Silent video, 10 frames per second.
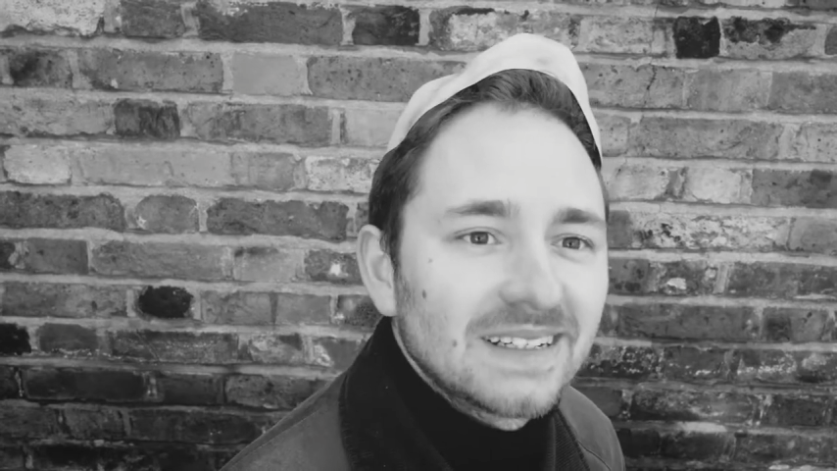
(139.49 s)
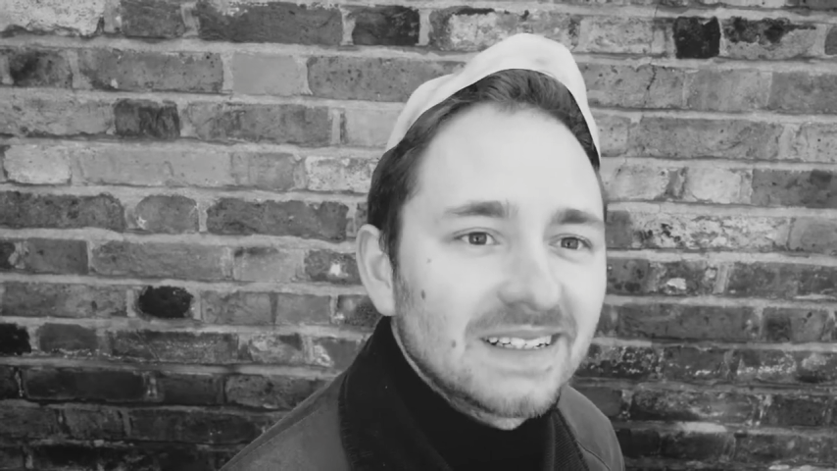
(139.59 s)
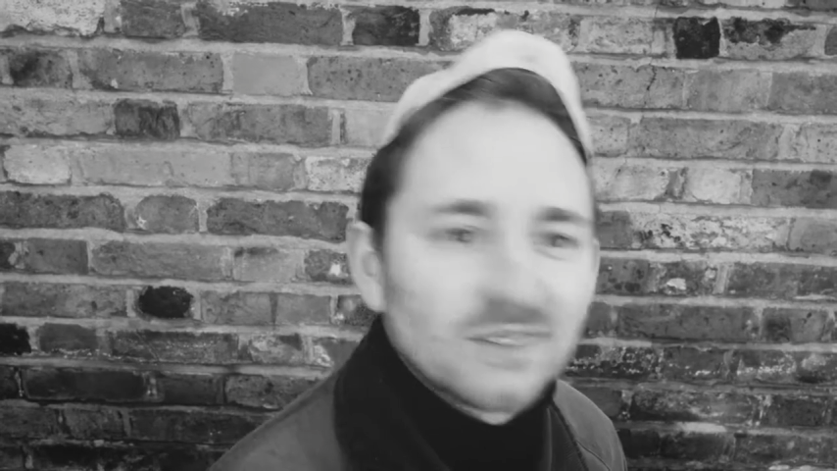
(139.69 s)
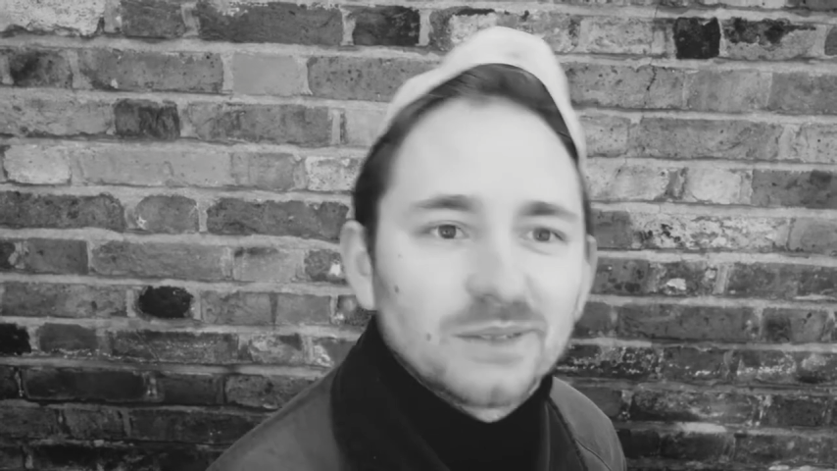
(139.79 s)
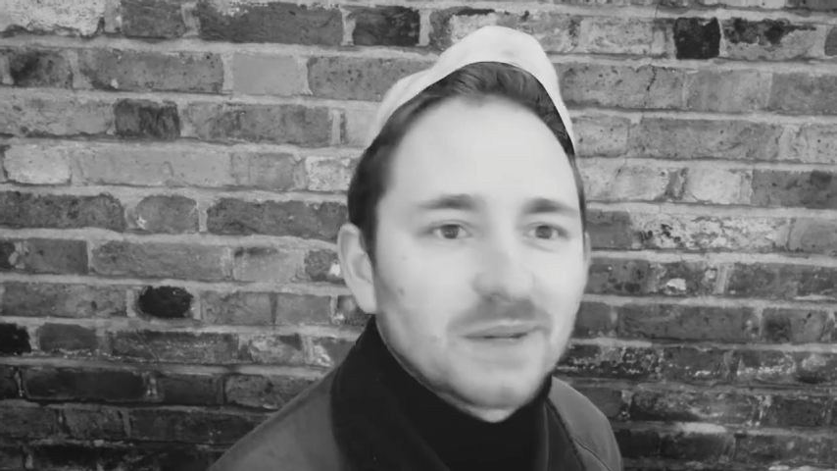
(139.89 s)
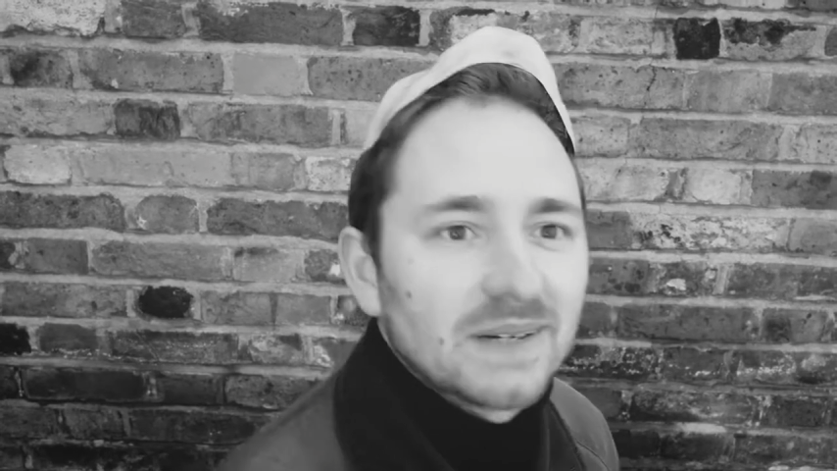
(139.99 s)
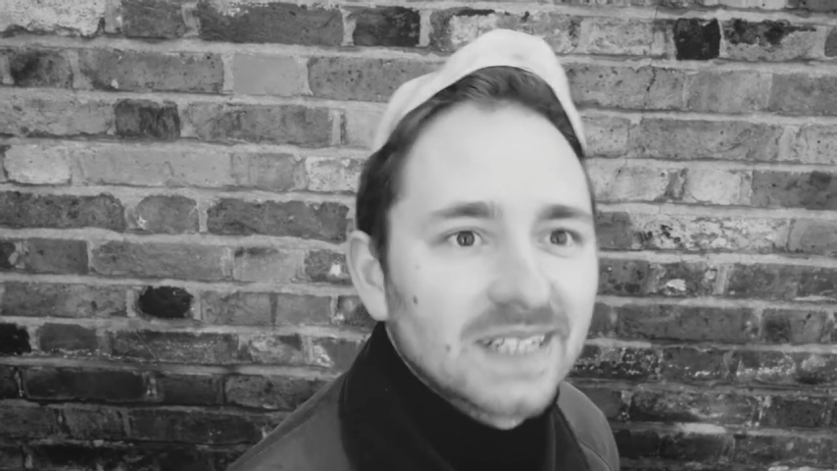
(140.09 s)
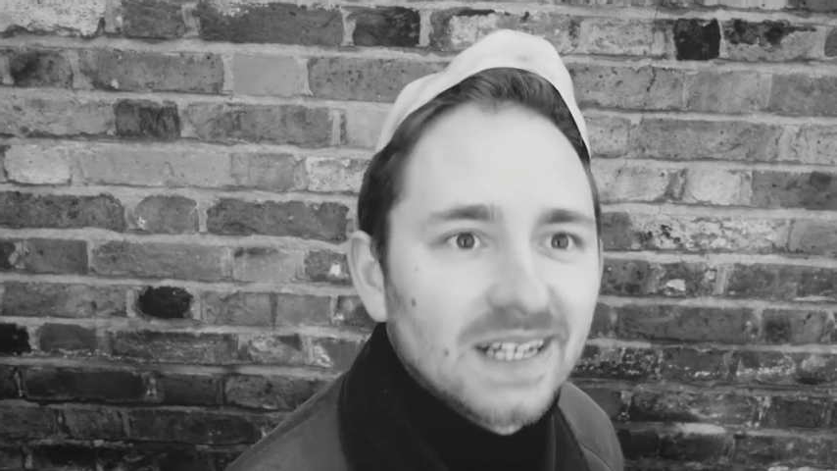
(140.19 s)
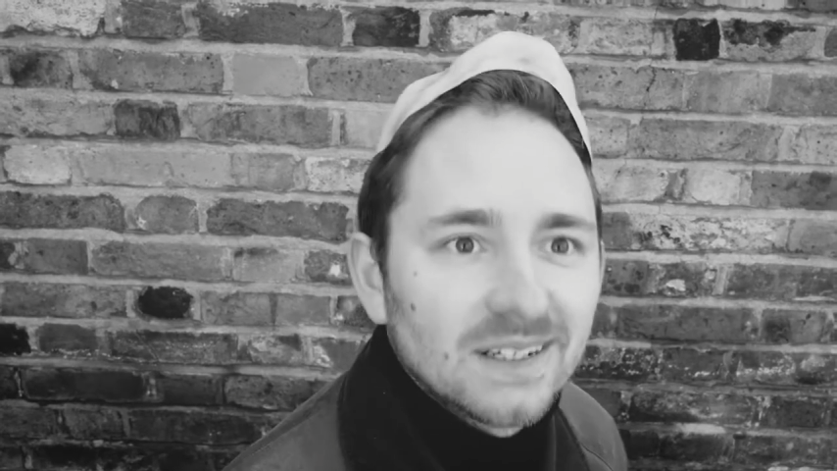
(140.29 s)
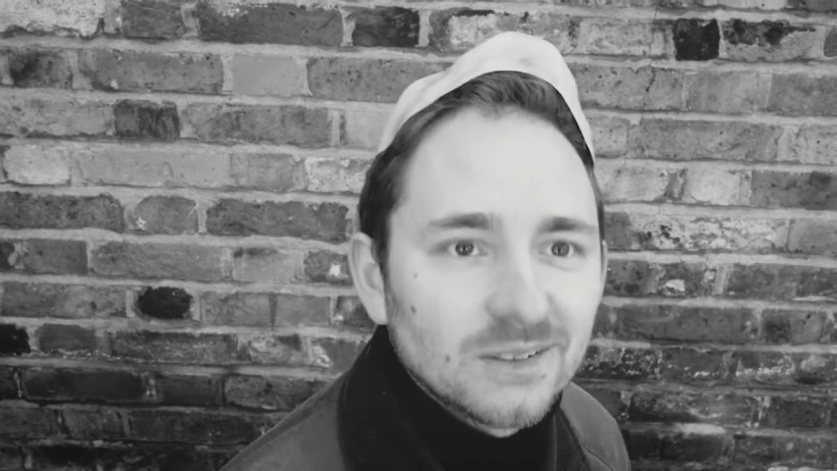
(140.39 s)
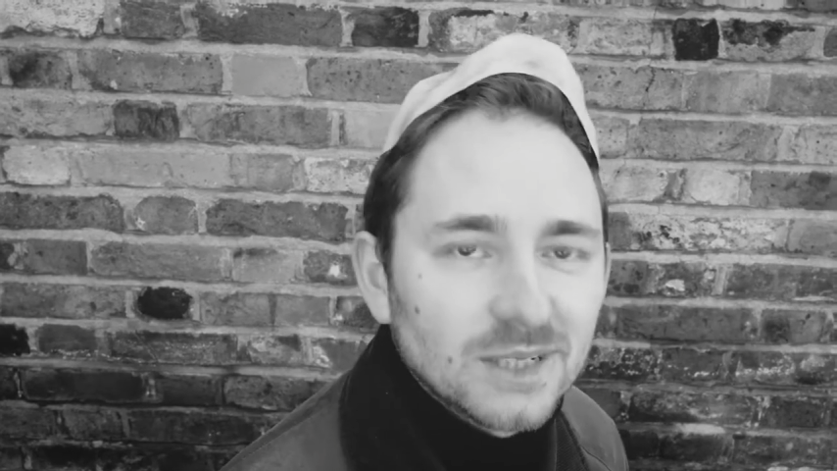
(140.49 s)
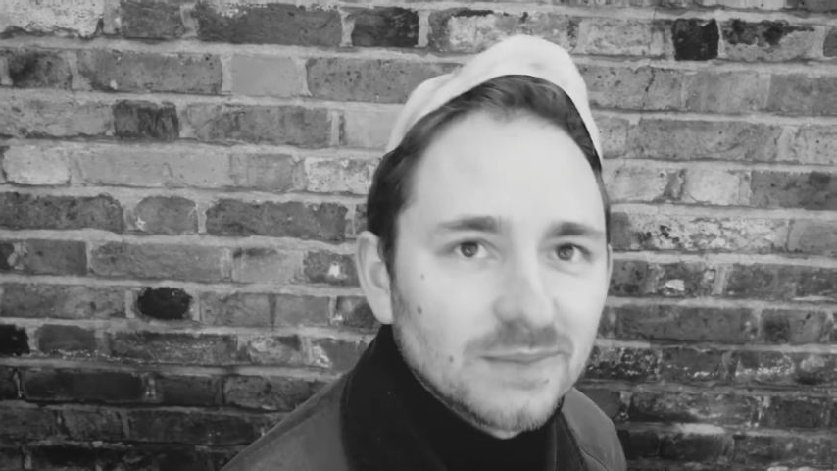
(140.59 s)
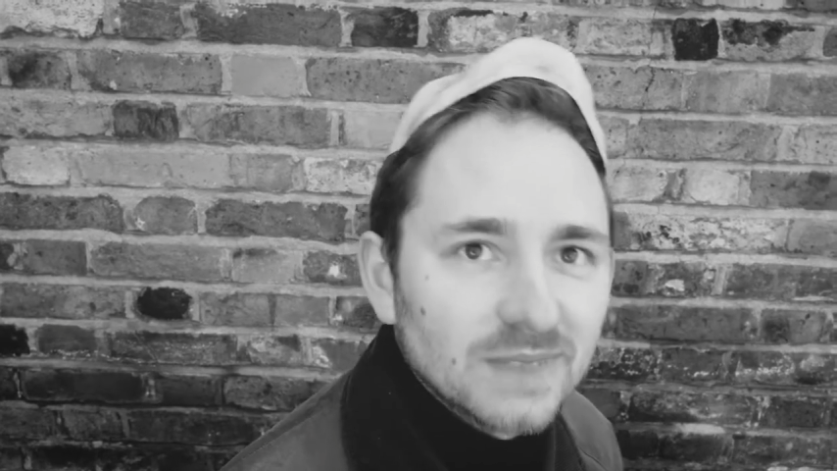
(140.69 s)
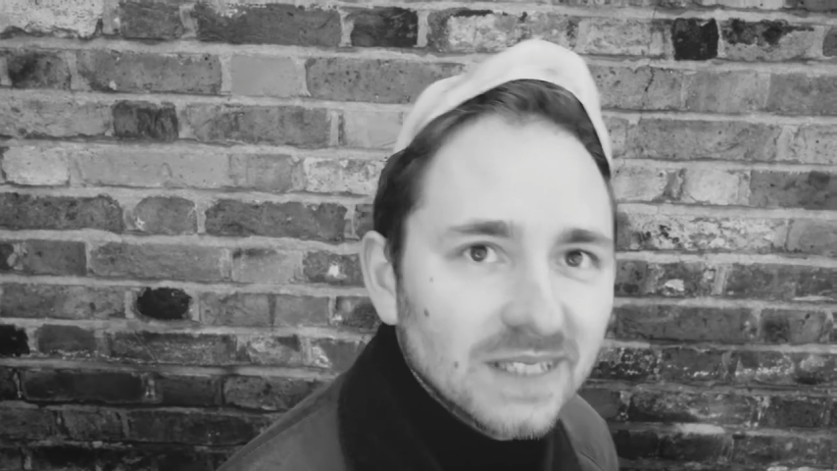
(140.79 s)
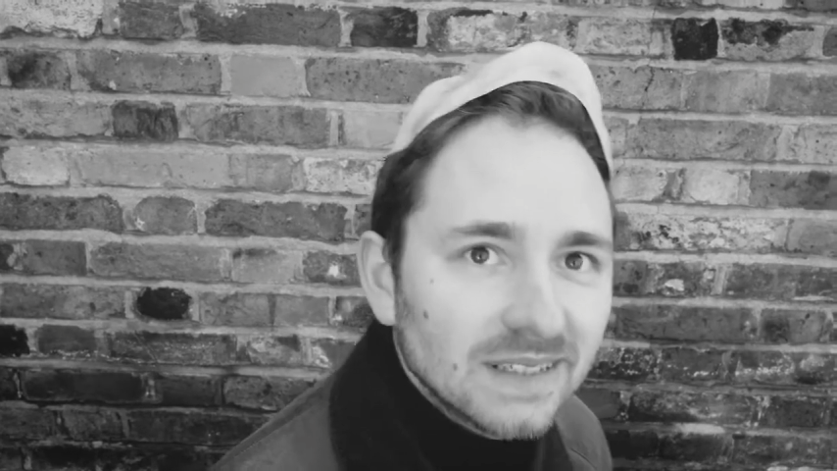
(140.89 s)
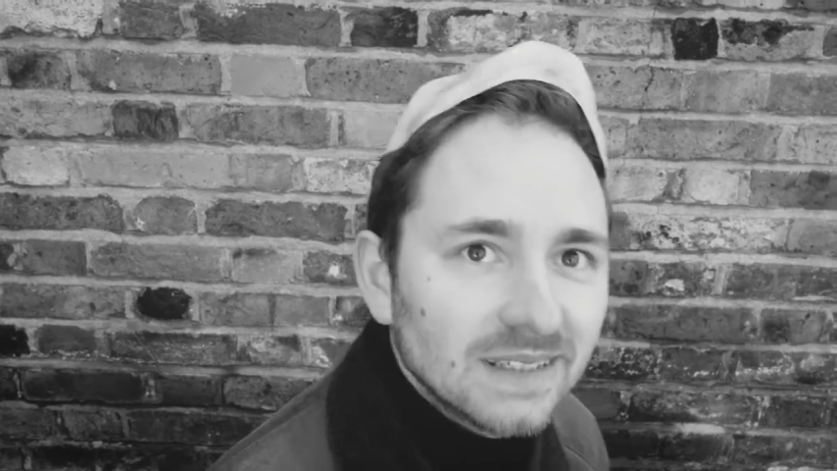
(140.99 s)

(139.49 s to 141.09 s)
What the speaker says: You thought you might have a gun or something.